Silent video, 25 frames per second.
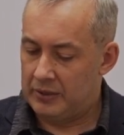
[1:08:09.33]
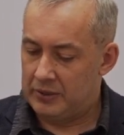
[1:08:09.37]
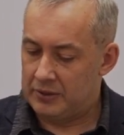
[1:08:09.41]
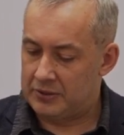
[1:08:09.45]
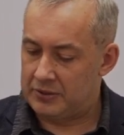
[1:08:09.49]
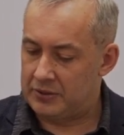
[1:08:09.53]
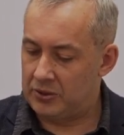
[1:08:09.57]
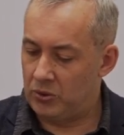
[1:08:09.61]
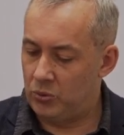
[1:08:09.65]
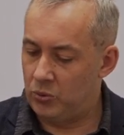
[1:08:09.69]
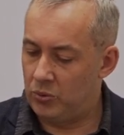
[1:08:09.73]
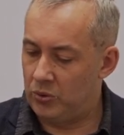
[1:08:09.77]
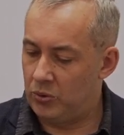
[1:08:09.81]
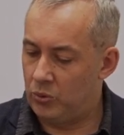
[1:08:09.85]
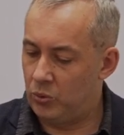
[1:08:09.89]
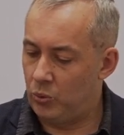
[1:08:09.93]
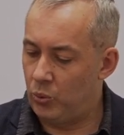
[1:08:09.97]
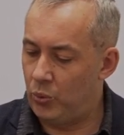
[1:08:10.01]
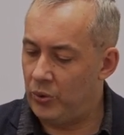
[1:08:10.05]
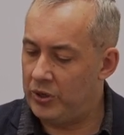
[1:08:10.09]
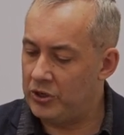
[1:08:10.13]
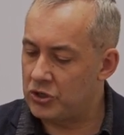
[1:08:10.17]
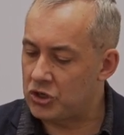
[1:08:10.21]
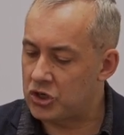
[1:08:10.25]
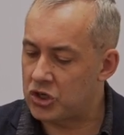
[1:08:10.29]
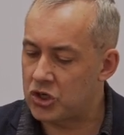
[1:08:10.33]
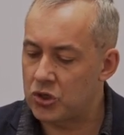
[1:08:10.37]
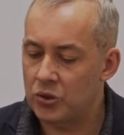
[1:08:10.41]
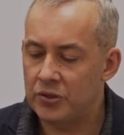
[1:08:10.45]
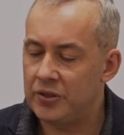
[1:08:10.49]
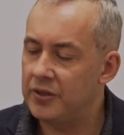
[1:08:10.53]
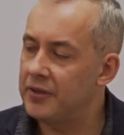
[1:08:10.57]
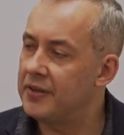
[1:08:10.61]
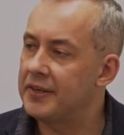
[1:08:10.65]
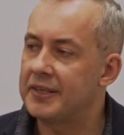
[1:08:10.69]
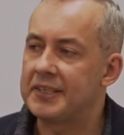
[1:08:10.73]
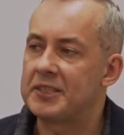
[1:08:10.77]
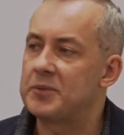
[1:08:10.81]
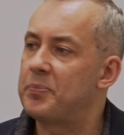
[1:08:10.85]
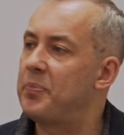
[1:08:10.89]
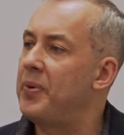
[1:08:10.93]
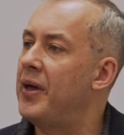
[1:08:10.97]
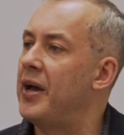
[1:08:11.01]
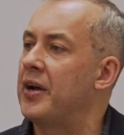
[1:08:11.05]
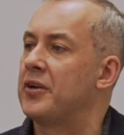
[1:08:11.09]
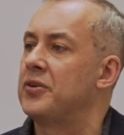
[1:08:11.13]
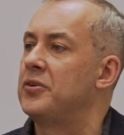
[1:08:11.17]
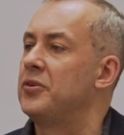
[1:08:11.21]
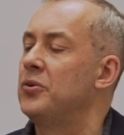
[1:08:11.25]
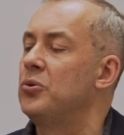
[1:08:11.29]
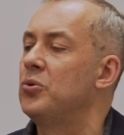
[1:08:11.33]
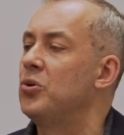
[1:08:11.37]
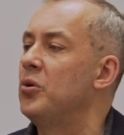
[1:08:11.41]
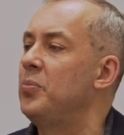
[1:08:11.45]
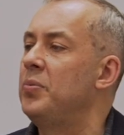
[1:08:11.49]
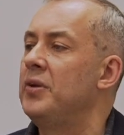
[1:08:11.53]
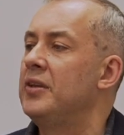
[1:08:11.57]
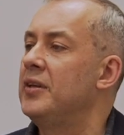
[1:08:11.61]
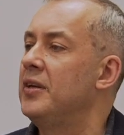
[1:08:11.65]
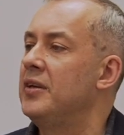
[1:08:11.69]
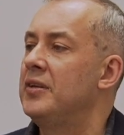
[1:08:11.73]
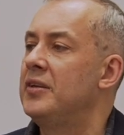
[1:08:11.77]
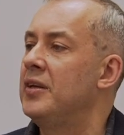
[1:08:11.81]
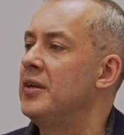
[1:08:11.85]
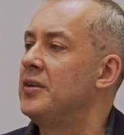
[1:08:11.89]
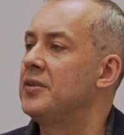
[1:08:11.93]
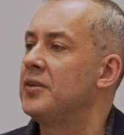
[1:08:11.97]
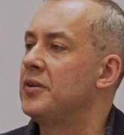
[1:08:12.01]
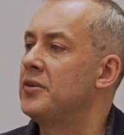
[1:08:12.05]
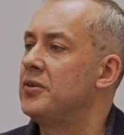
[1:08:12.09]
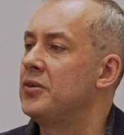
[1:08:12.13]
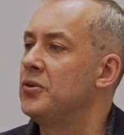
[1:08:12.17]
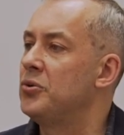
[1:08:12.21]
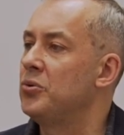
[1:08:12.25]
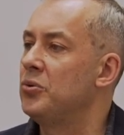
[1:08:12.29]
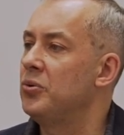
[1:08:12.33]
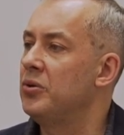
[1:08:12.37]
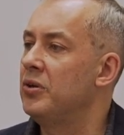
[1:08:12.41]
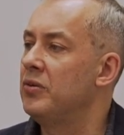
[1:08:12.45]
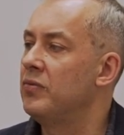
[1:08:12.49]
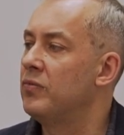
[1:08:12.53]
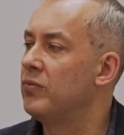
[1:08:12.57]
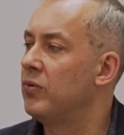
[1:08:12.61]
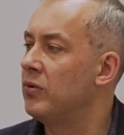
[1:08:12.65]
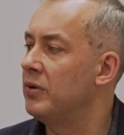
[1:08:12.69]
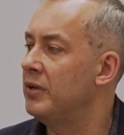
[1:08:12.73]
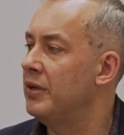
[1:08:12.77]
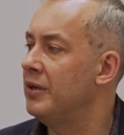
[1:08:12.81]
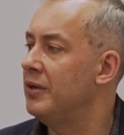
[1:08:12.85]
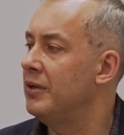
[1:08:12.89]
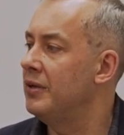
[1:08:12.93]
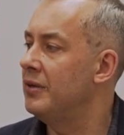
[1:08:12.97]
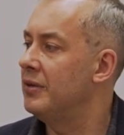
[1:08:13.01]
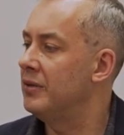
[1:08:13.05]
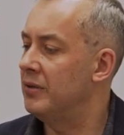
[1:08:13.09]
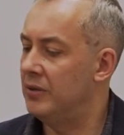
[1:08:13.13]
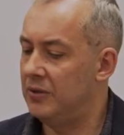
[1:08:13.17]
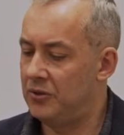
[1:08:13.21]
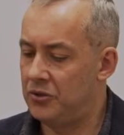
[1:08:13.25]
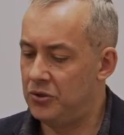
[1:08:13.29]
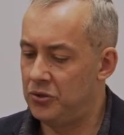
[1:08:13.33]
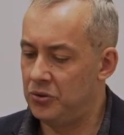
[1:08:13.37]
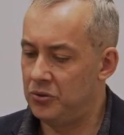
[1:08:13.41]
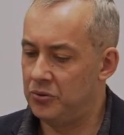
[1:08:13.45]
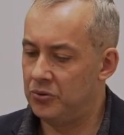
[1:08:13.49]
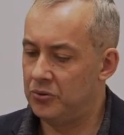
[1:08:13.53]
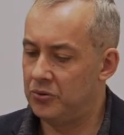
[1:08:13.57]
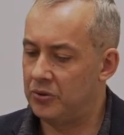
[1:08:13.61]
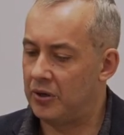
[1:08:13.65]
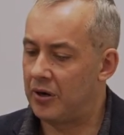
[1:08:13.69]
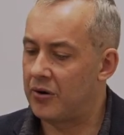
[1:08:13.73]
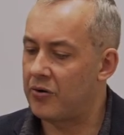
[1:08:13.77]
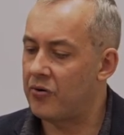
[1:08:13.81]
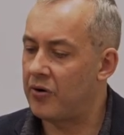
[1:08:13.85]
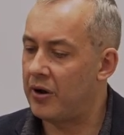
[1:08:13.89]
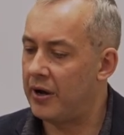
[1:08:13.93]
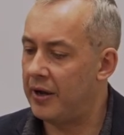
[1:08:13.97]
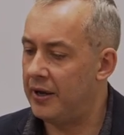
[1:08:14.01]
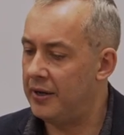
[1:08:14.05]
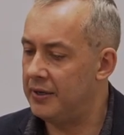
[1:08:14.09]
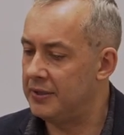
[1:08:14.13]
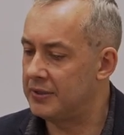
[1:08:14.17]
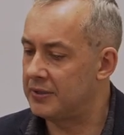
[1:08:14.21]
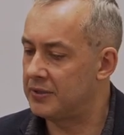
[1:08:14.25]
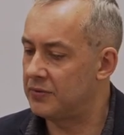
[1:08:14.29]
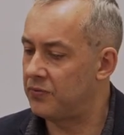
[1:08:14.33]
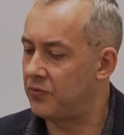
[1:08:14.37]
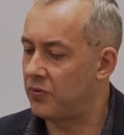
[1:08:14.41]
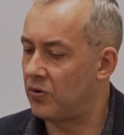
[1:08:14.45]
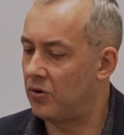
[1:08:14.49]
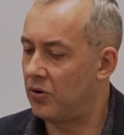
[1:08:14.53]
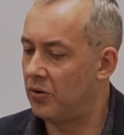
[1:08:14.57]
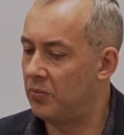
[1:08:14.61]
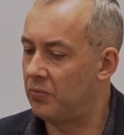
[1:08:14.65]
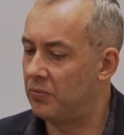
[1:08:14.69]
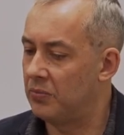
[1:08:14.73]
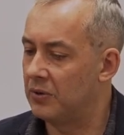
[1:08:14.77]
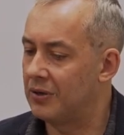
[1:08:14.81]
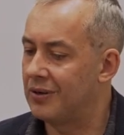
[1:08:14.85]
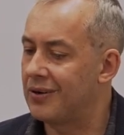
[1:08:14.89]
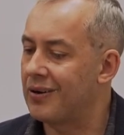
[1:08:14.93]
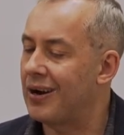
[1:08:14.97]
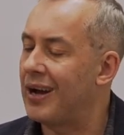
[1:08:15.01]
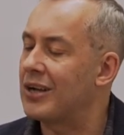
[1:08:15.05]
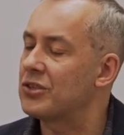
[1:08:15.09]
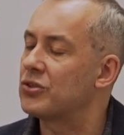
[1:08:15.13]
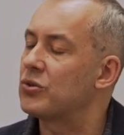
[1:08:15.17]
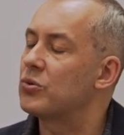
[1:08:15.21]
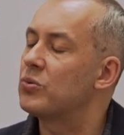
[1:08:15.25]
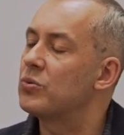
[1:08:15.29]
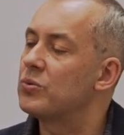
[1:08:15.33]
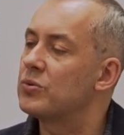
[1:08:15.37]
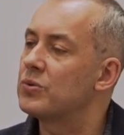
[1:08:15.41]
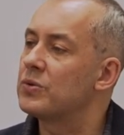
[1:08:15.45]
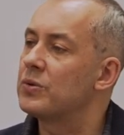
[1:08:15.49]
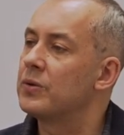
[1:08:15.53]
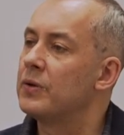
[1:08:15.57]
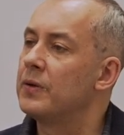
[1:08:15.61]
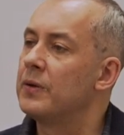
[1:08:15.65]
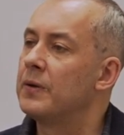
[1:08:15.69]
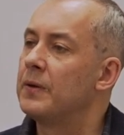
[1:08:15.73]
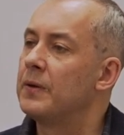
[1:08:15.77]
so we shouldn't expect European identity to, uh, to arise from grassroots.